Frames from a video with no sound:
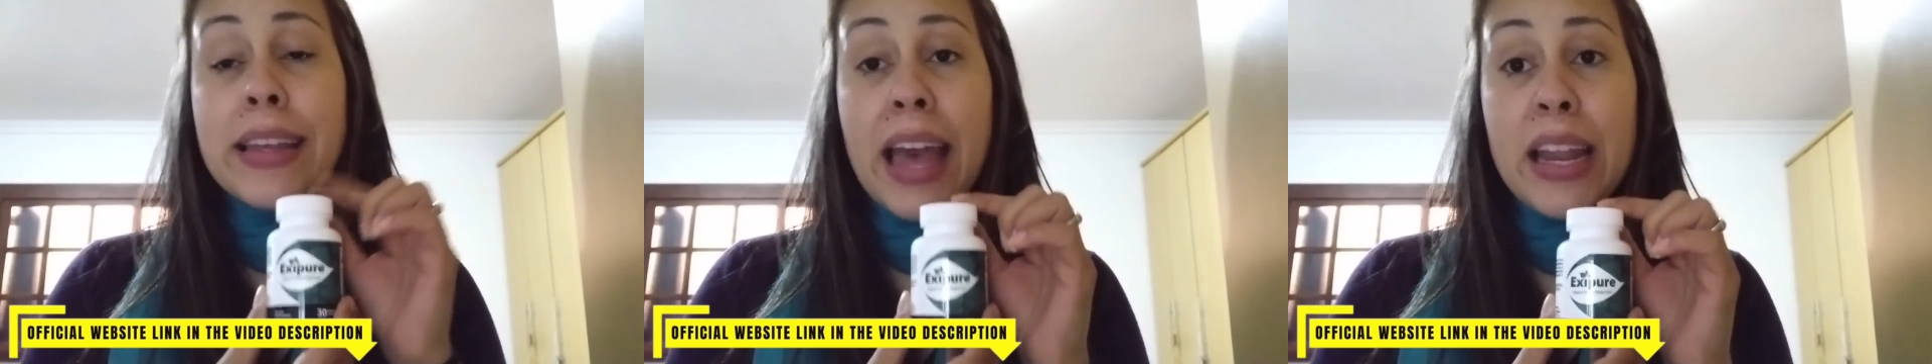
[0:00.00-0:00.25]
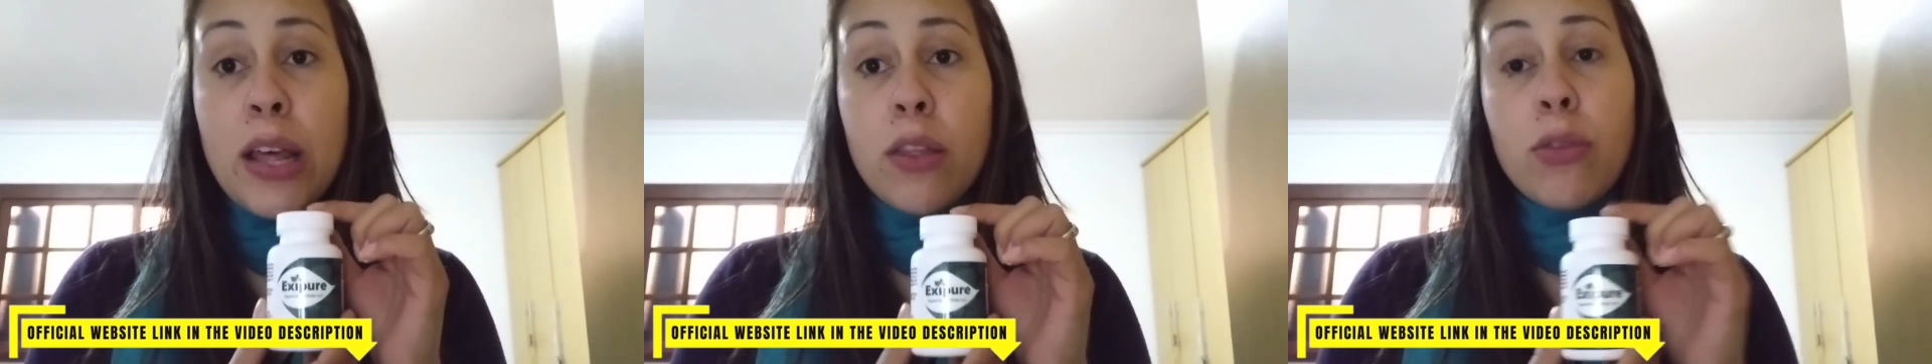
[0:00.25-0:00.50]

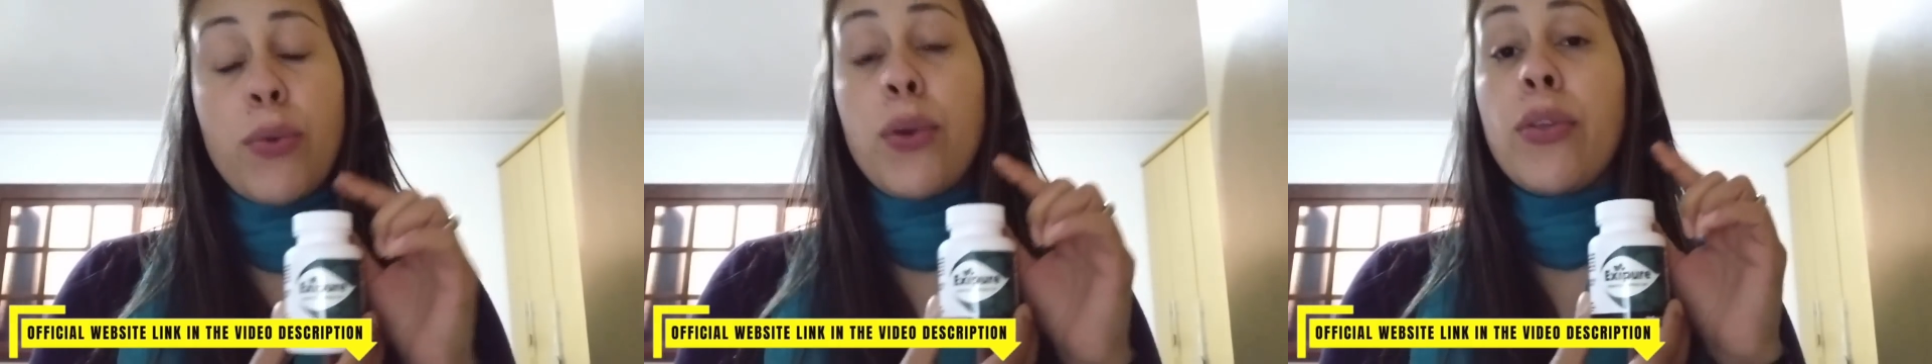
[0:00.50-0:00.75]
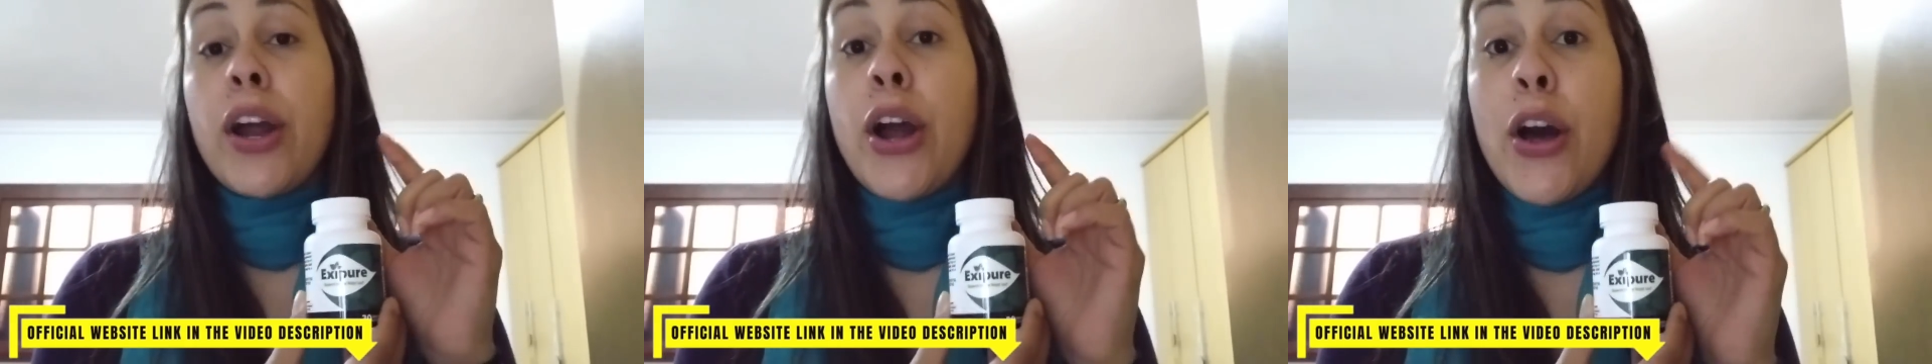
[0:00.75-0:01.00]
get it
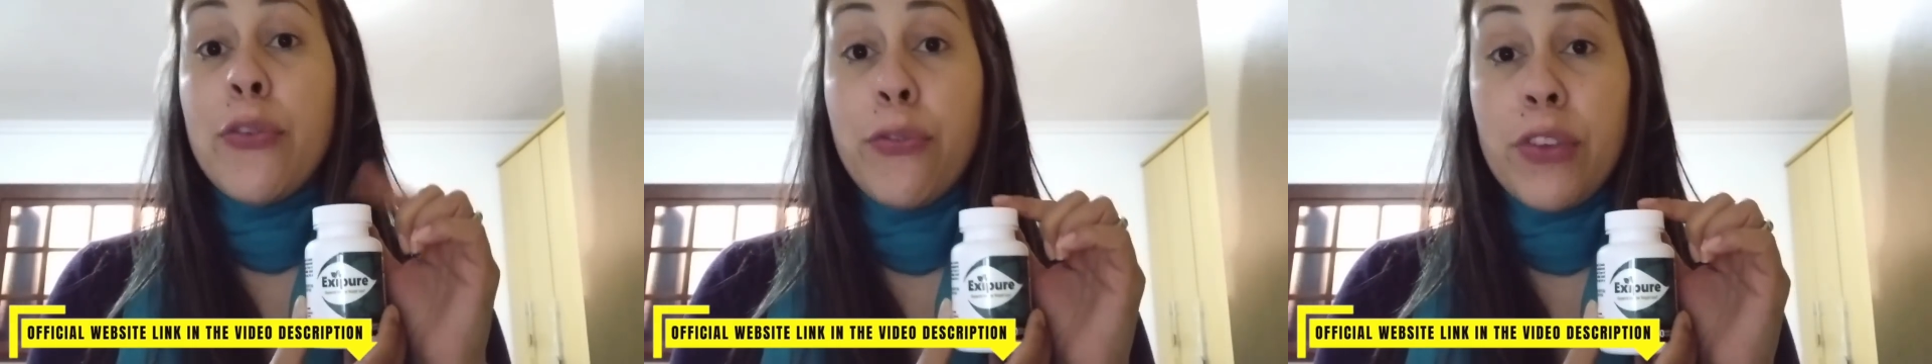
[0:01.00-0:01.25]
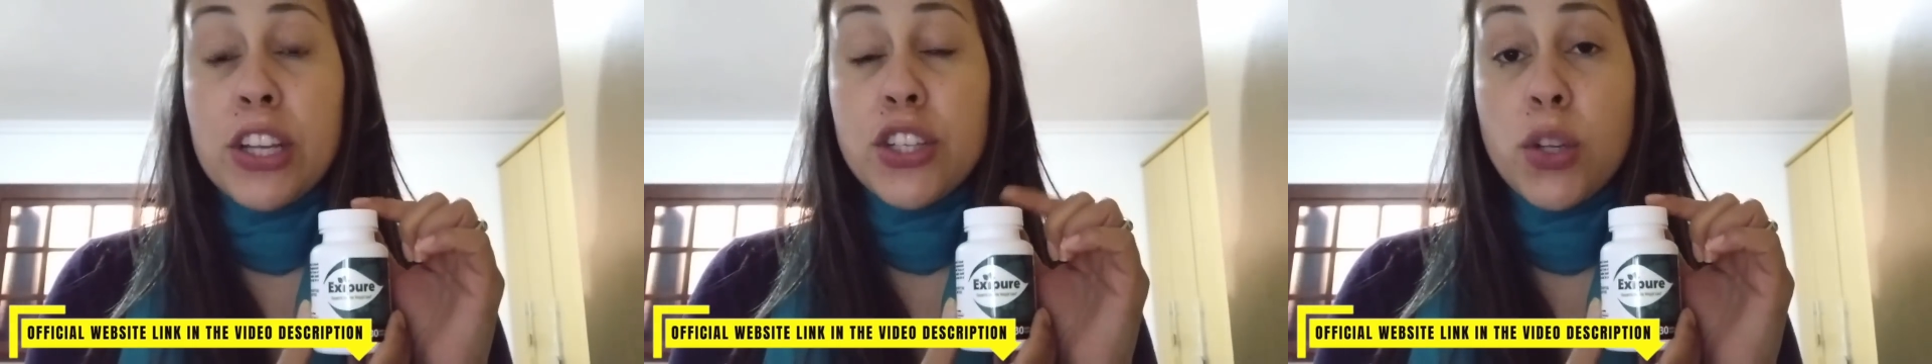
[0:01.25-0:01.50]
through their
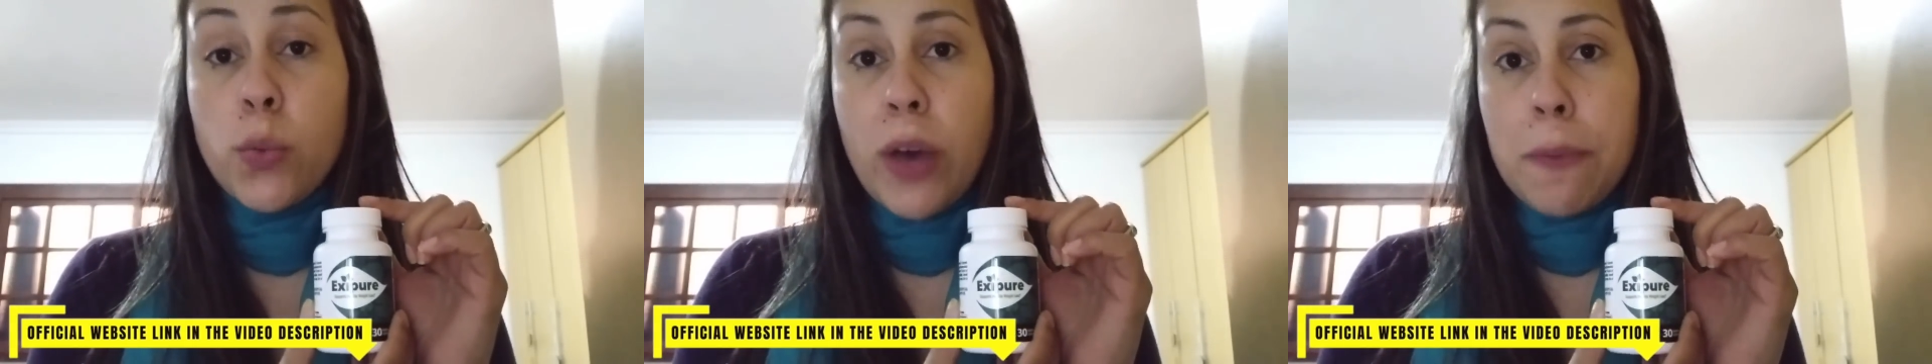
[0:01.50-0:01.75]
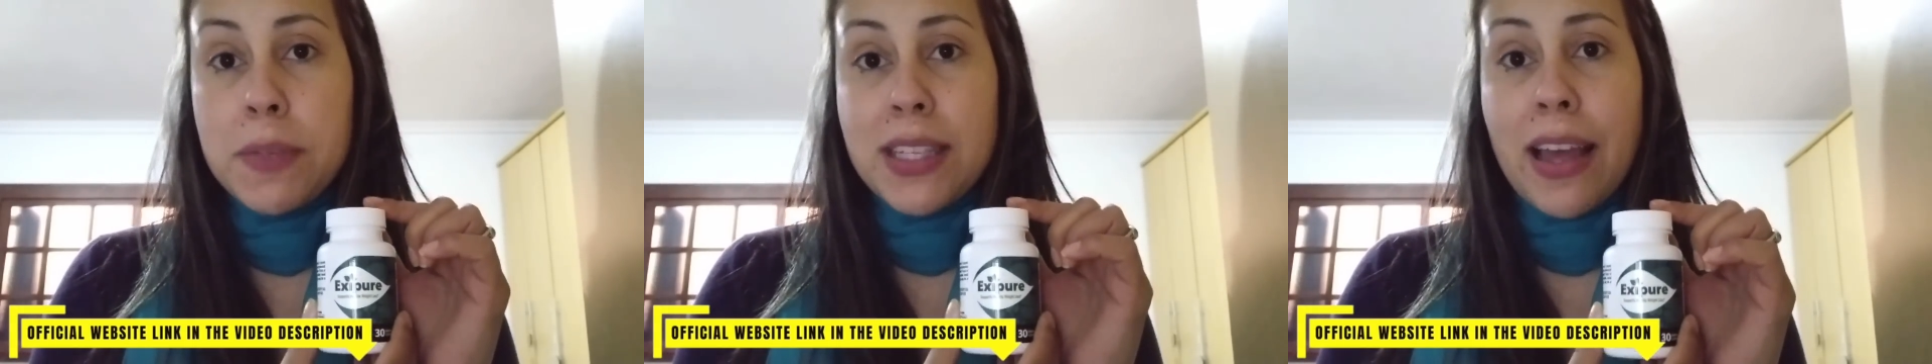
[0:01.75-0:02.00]
official
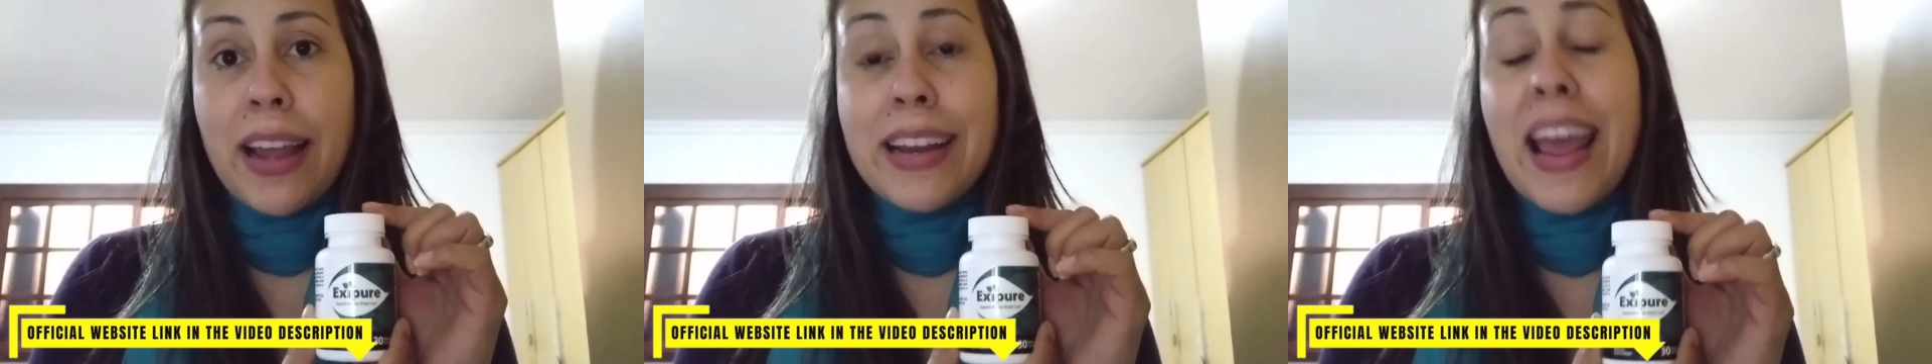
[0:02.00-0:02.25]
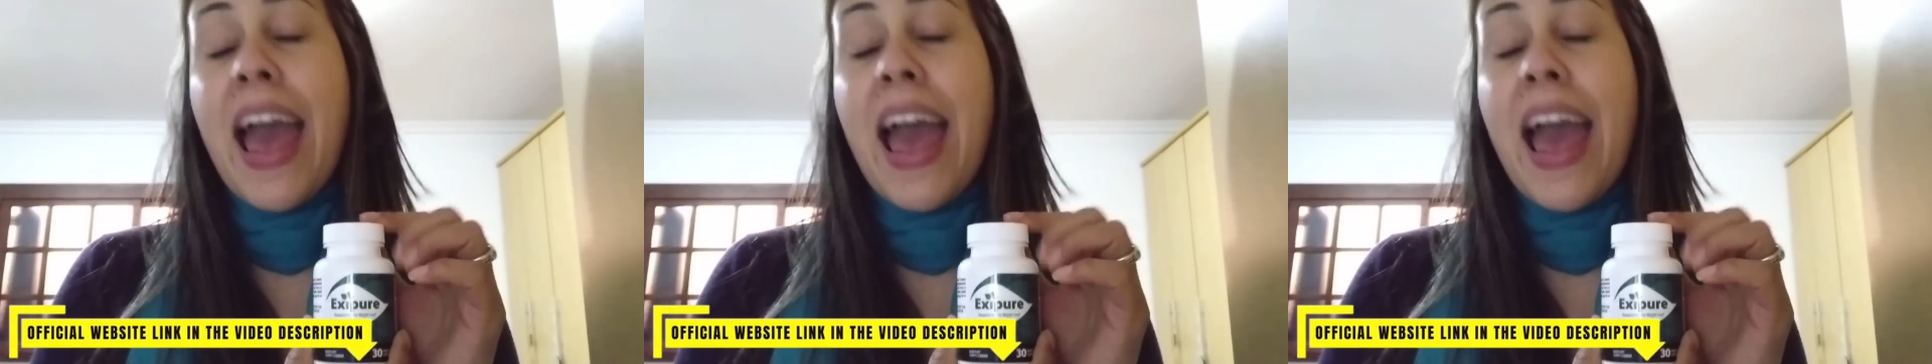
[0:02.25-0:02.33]
website.